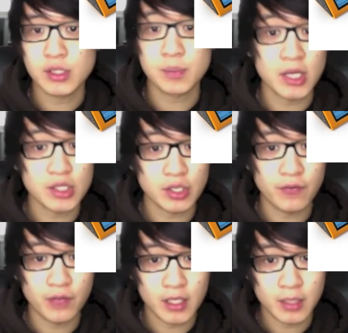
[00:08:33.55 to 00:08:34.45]
Spots are
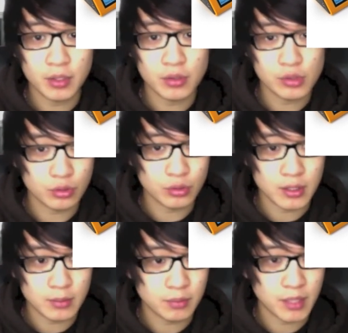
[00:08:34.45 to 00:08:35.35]
filling up though, so
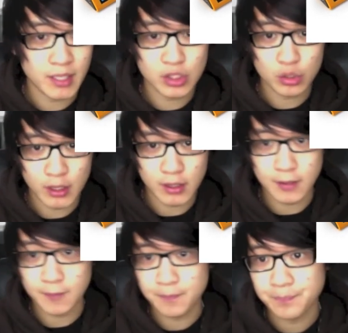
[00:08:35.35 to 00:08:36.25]
pledge
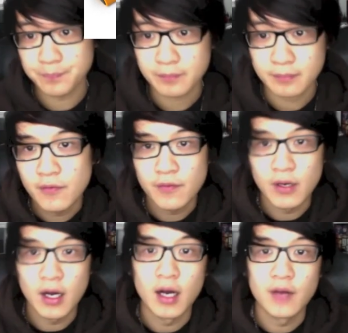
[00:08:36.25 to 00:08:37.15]
quickly.
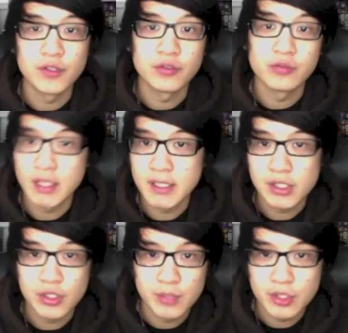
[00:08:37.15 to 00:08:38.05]
If you're really
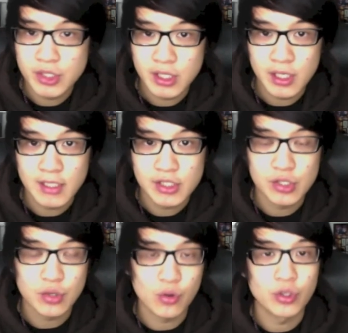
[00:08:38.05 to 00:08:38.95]
into your music
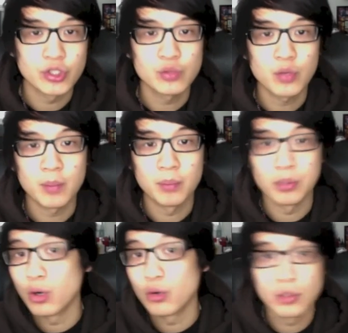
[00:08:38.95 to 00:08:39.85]
collection or you just want to
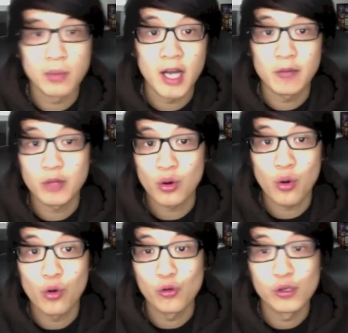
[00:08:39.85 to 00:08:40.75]
blow your mind with a
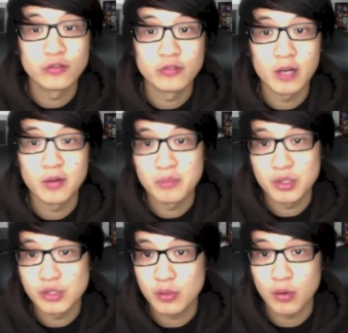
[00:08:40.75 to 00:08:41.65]
whole new realm of
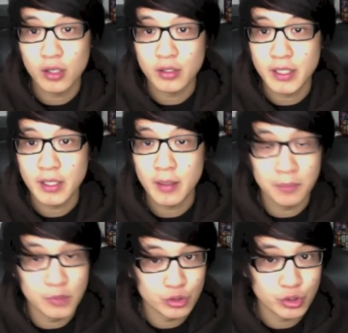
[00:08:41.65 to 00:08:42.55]
music quality,
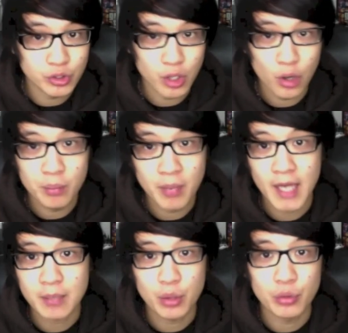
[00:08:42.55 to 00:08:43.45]
you should go and
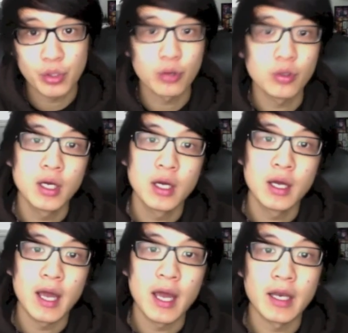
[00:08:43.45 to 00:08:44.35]
back Pono.
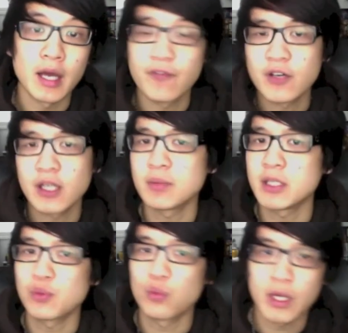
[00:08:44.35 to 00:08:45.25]
And I forgot to
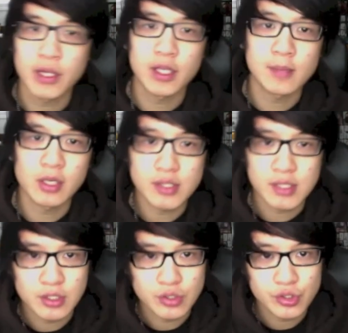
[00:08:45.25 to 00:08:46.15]
mention one thing about the
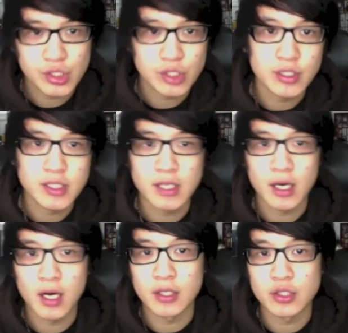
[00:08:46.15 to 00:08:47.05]
Signature Series.
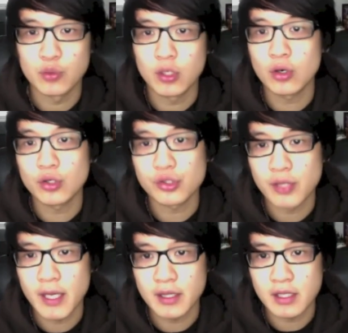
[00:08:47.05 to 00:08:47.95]
You will also
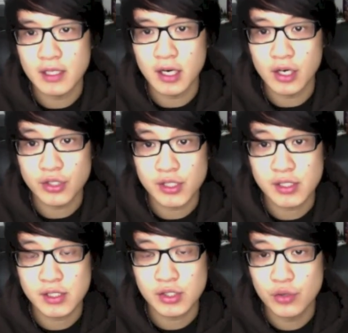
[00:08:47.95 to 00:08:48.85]
get the
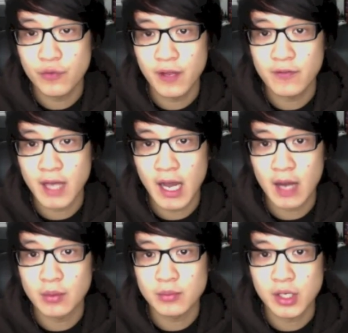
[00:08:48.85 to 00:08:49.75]
artist's 2 favorite
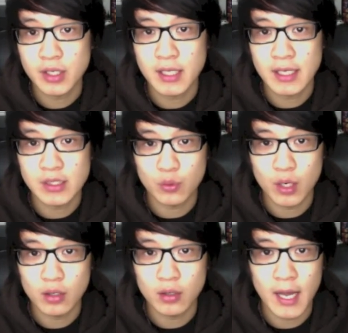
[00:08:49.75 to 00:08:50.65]
albums on it, as
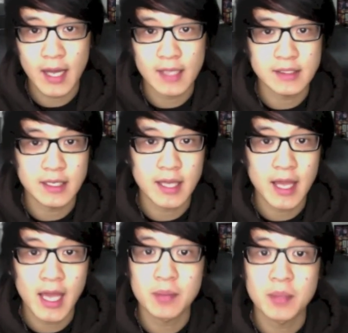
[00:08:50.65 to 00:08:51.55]
well as a
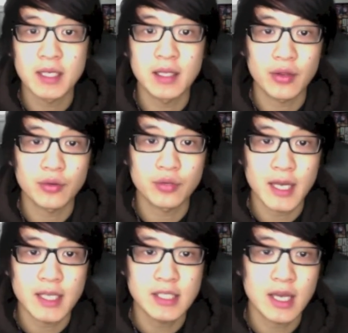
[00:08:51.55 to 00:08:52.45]
handmade leather
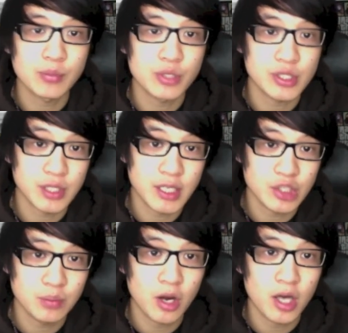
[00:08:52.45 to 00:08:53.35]
case and
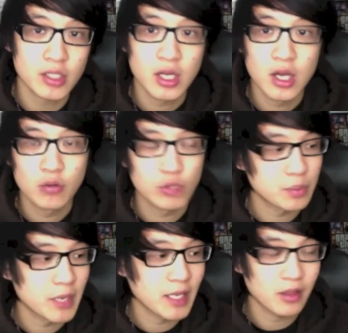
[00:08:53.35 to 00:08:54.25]
presentation box,
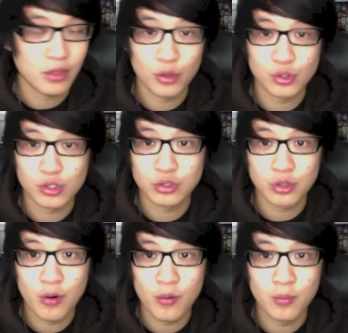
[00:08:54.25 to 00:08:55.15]
which make those
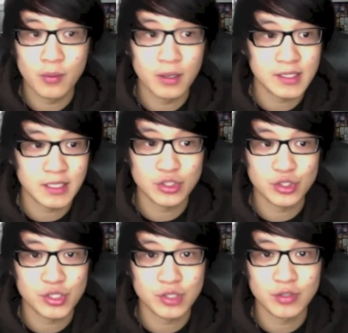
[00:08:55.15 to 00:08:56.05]
Chrome
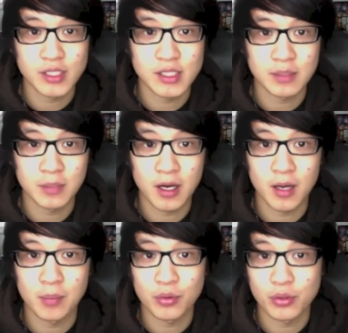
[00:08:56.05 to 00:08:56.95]
Signature Series
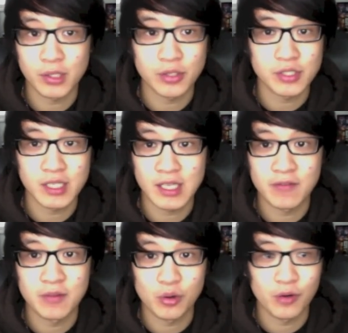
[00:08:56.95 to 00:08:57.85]
Pono players
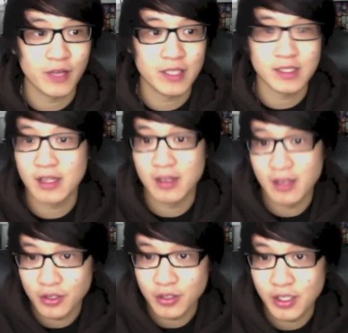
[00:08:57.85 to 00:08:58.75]
even more fancy than
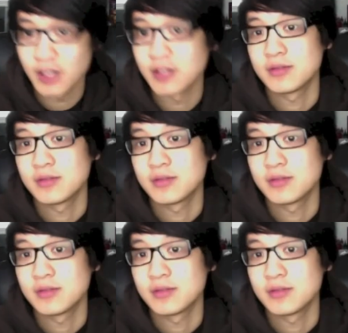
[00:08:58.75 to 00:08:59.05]
they already are.